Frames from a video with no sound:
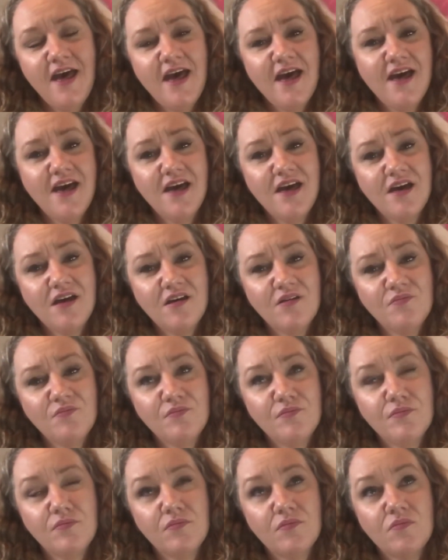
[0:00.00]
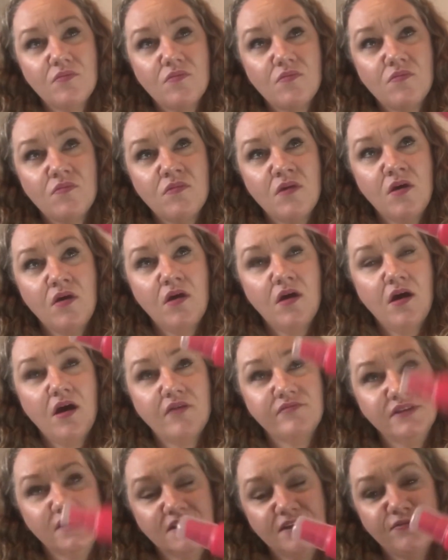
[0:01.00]

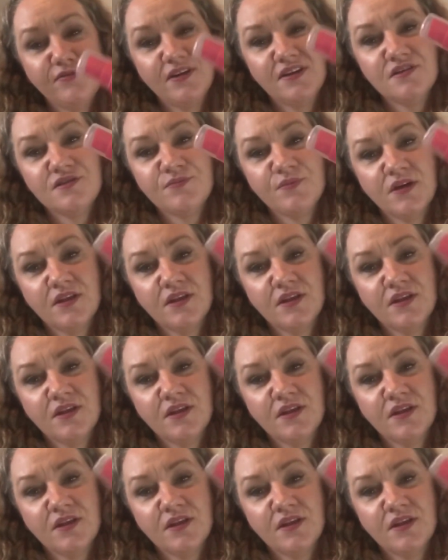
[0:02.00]
I've nearly finished my